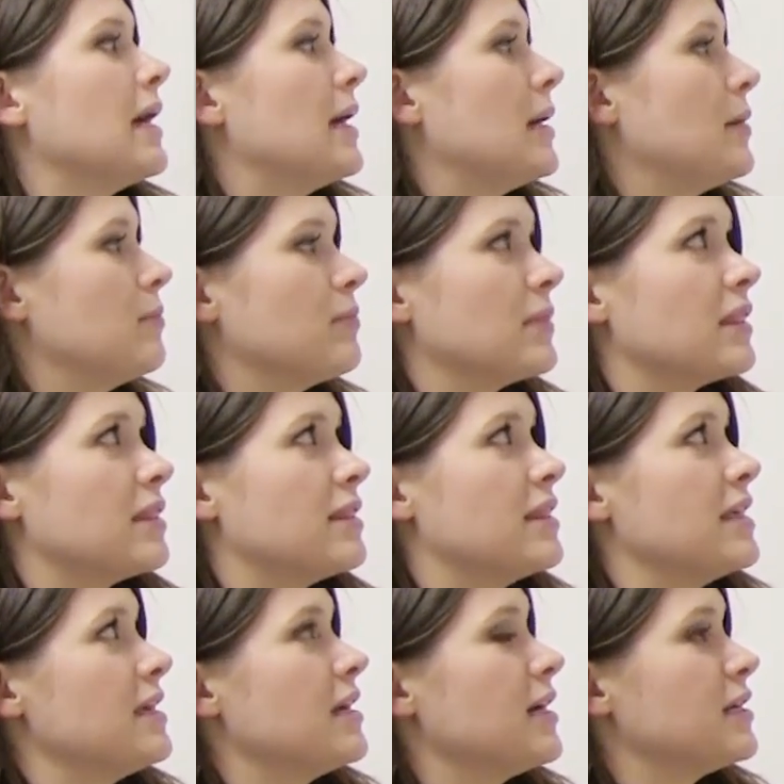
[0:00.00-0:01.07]
Um,
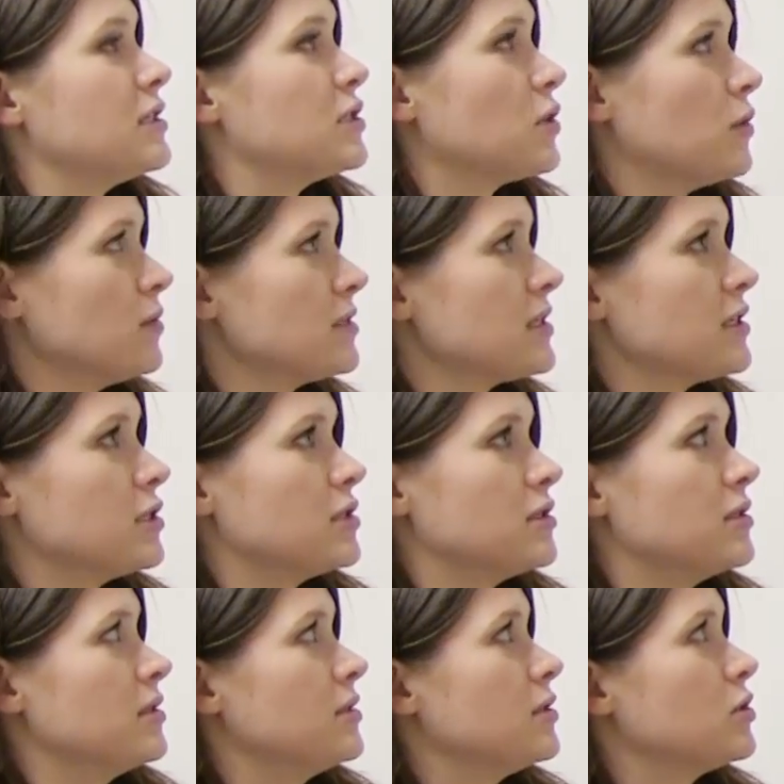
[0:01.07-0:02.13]
the adult
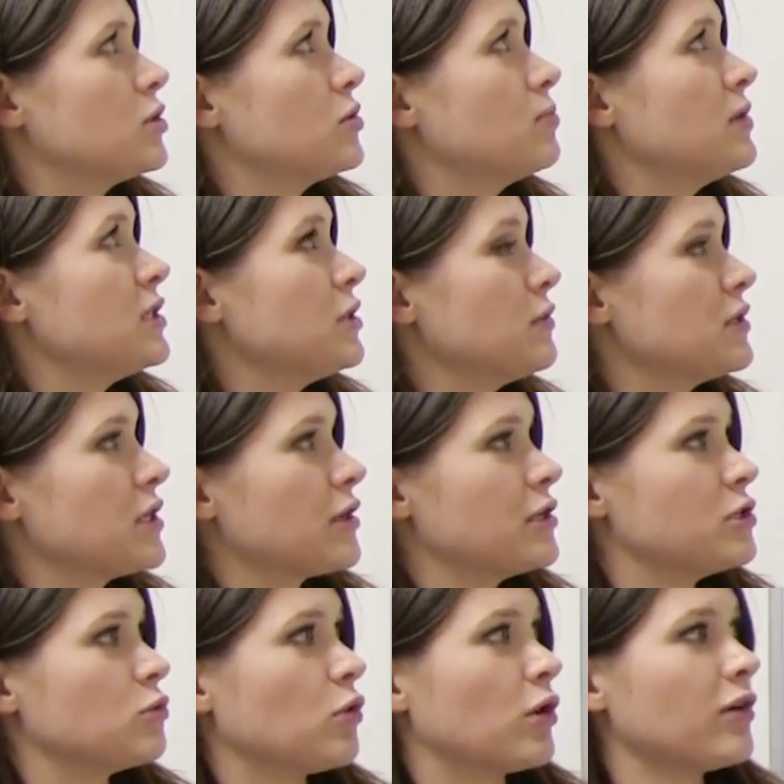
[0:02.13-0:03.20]
pituitary
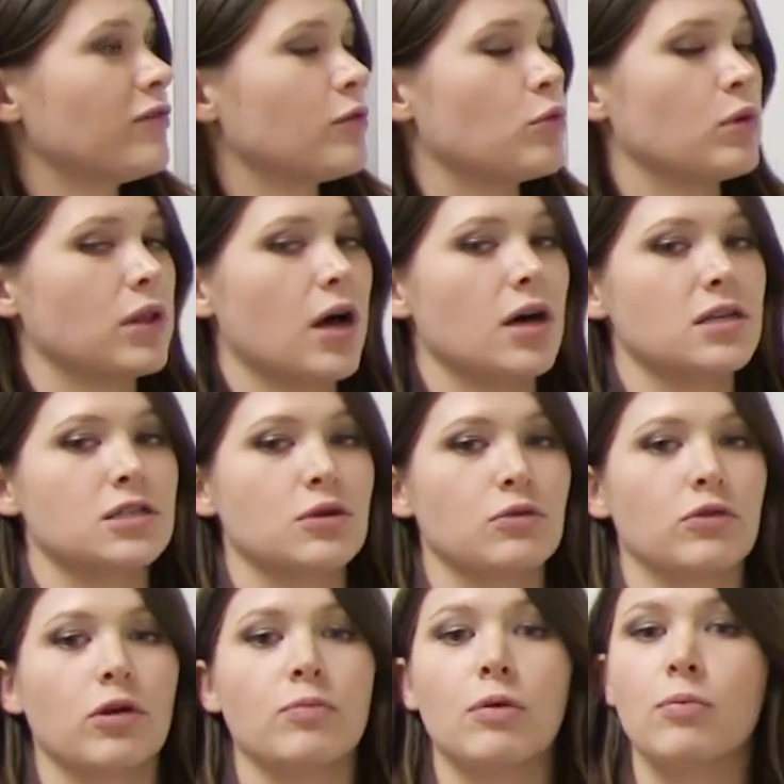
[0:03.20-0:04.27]
dwarf will also
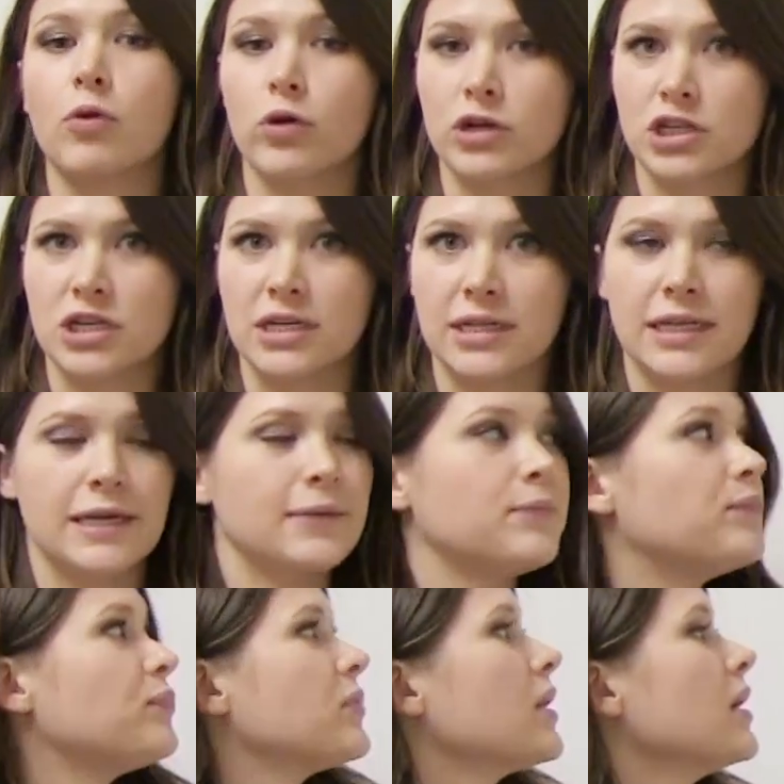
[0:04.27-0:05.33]
grow proportionally.
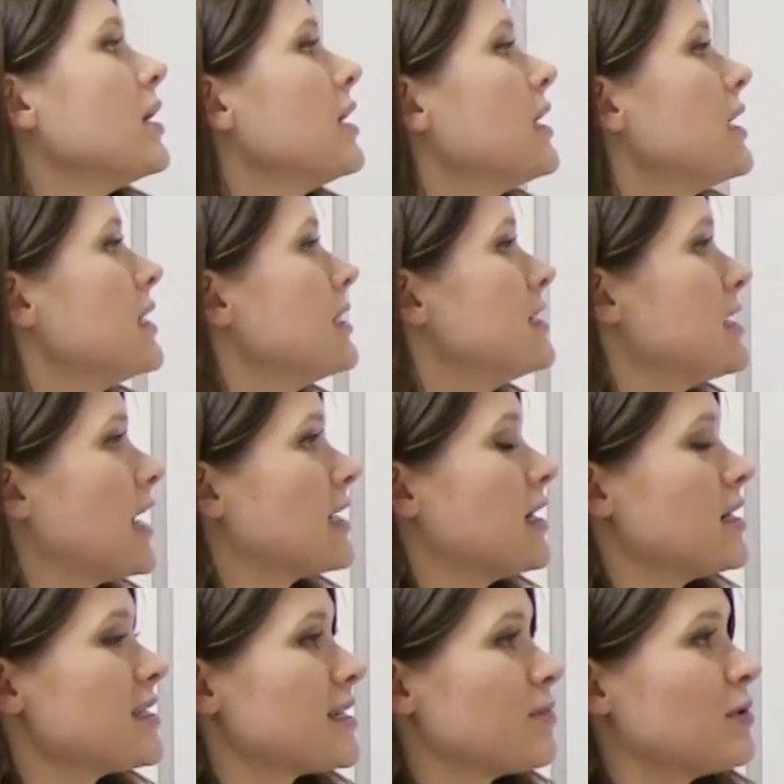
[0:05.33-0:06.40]
The
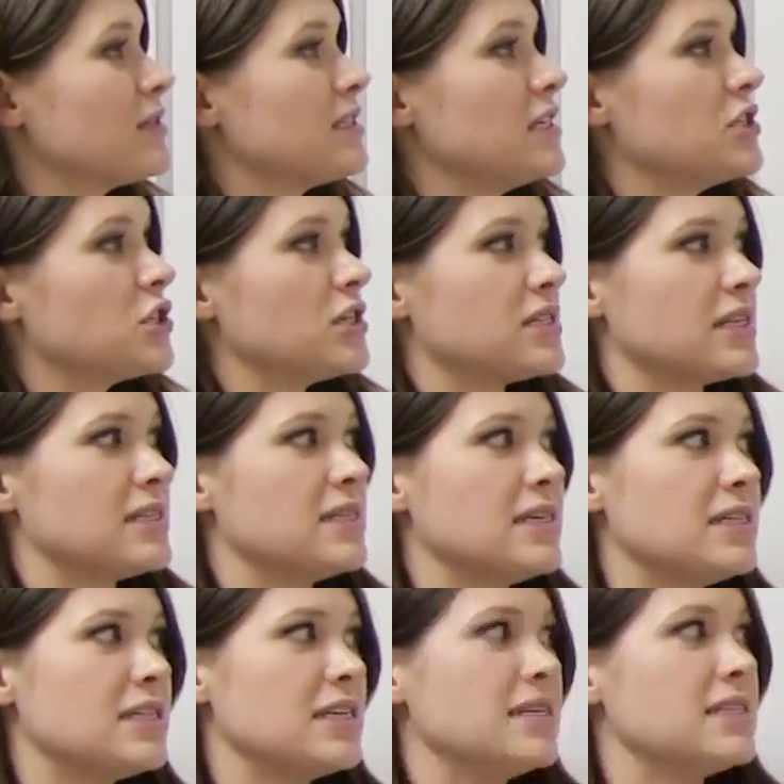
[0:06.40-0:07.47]
diagnostic procedure is a
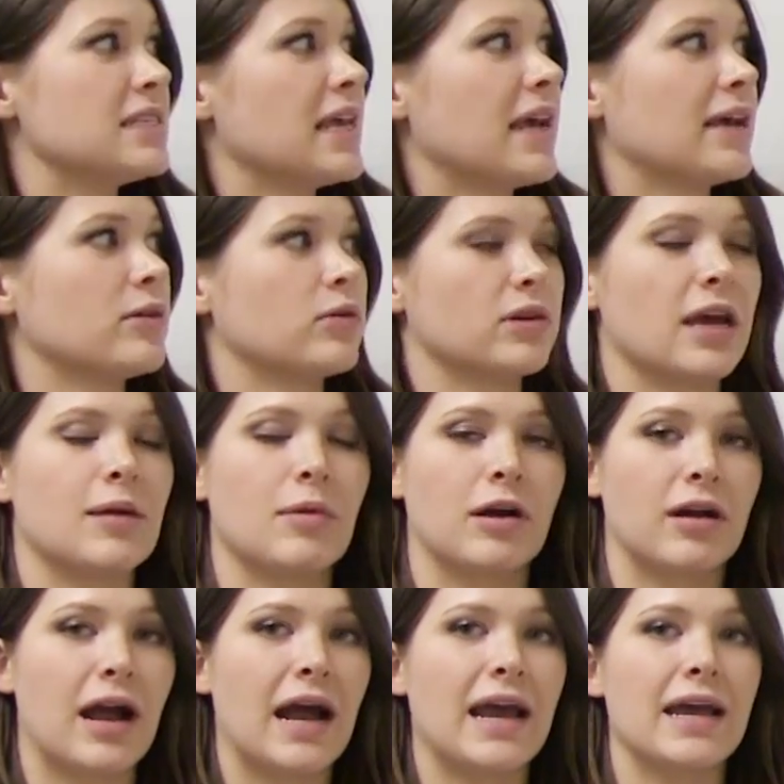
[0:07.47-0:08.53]
CT scan or an
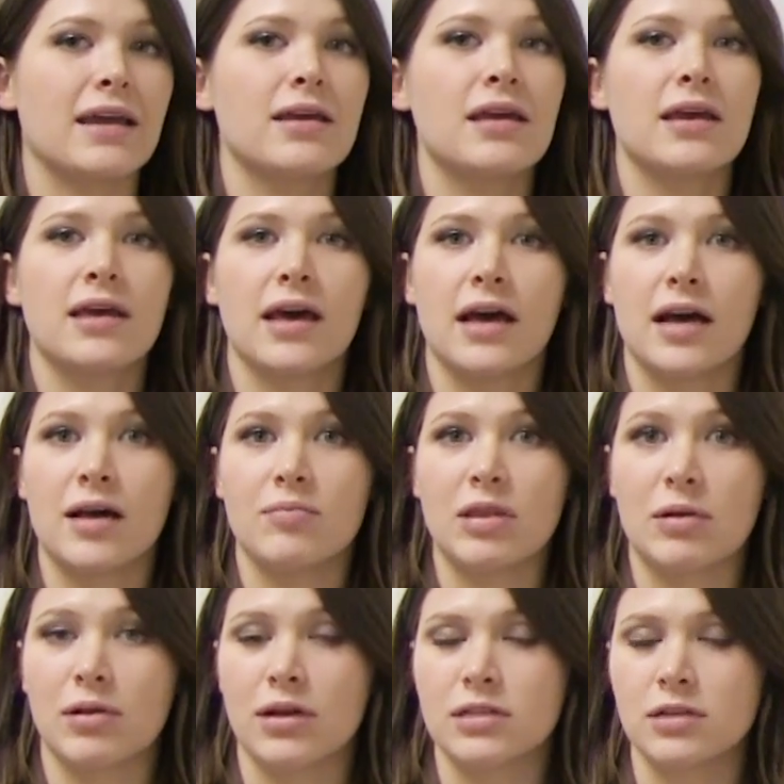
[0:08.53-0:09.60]
MRI. Um,
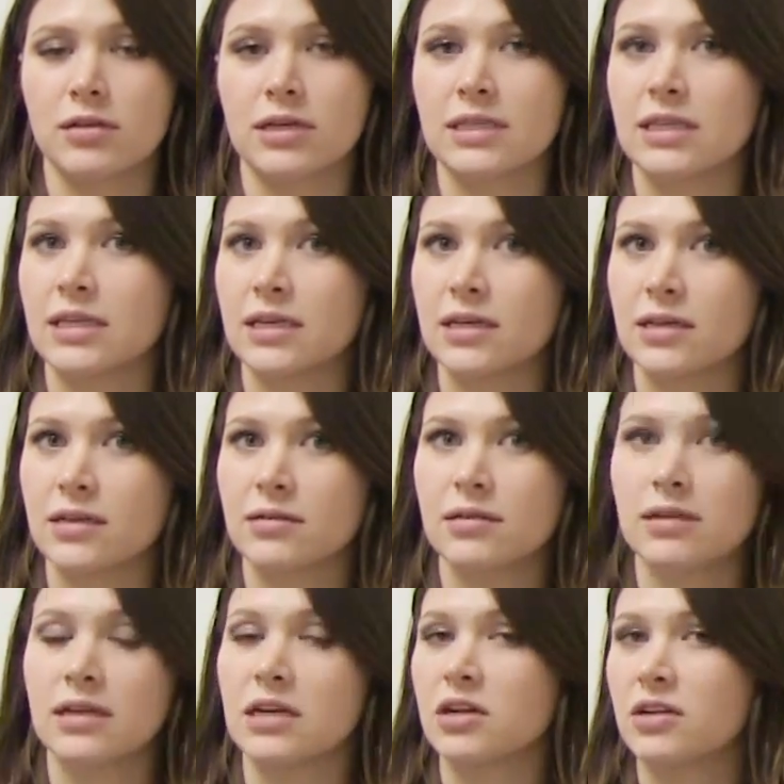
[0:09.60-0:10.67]
they will also look at the
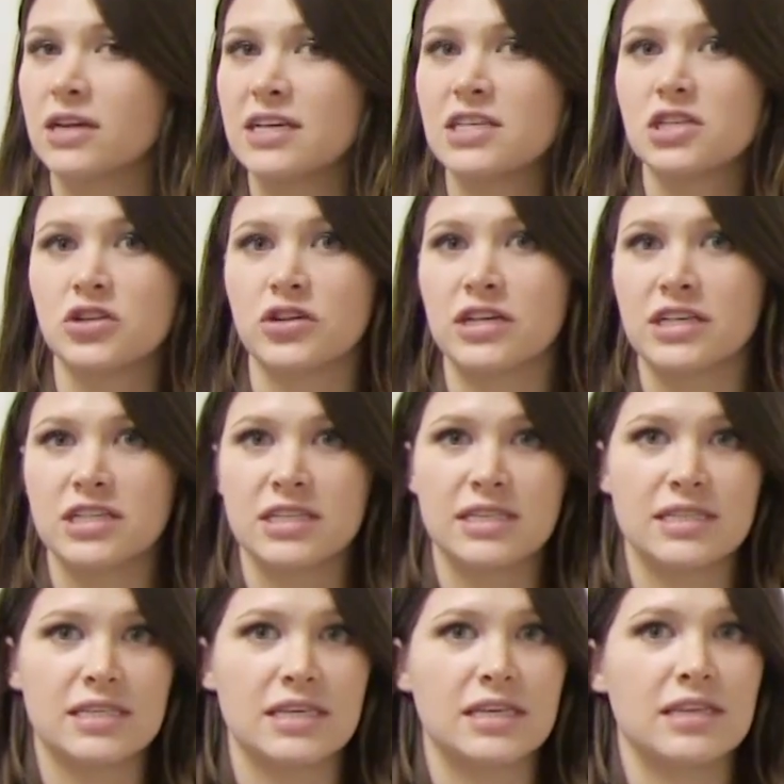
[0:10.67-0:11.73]
clinical history just to
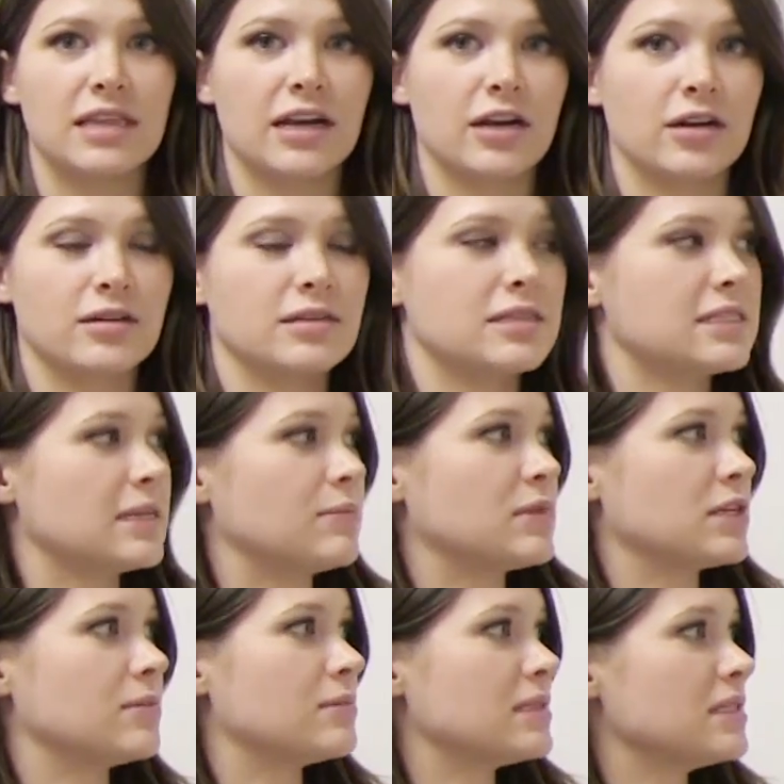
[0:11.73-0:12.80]
see their
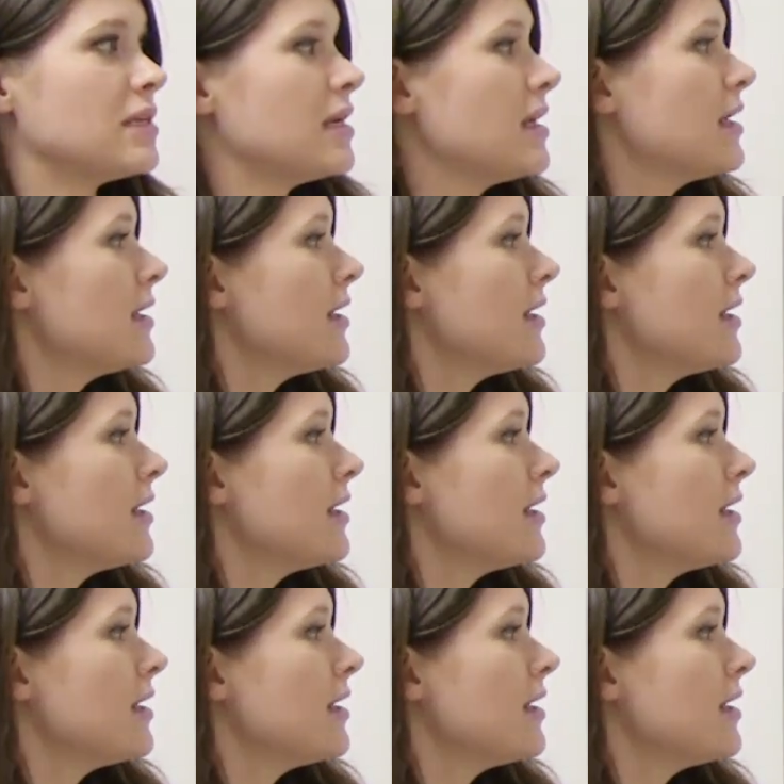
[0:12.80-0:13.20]
symptoms.